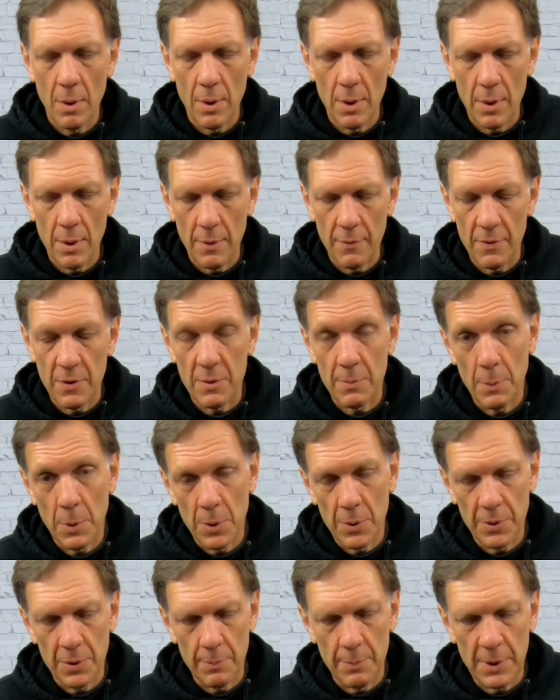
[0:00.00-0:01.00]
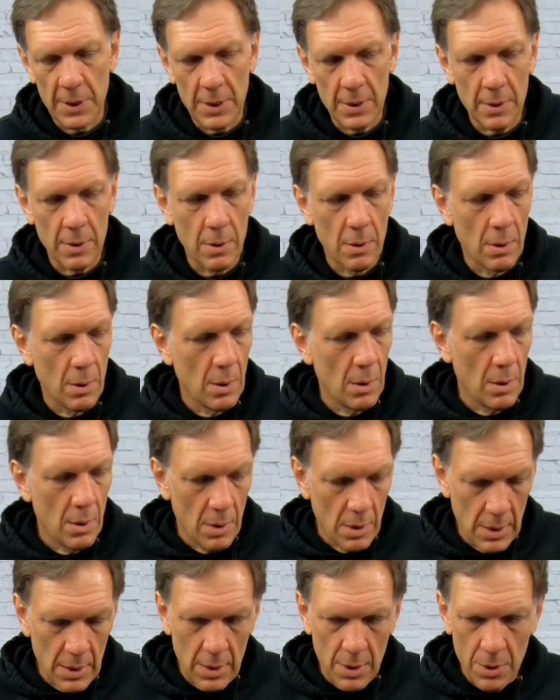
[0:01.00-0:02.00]
the small and the big,
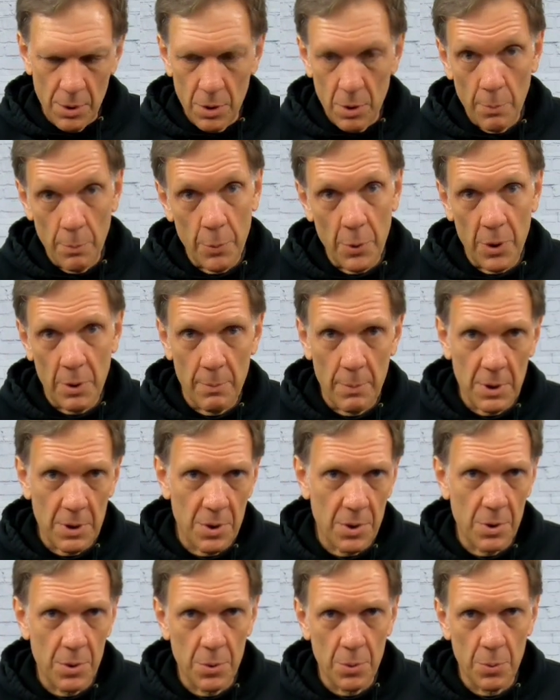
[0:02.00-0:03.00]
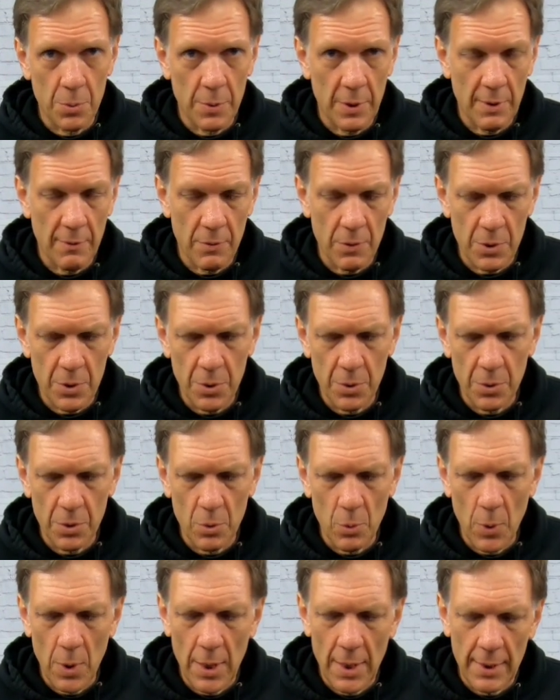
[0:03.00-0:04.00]
and you can pretty much do whatever tune
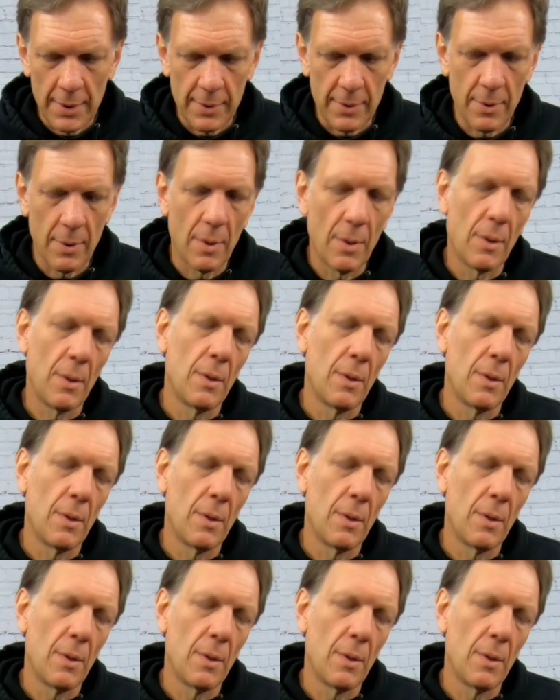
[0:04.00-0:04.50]
you want.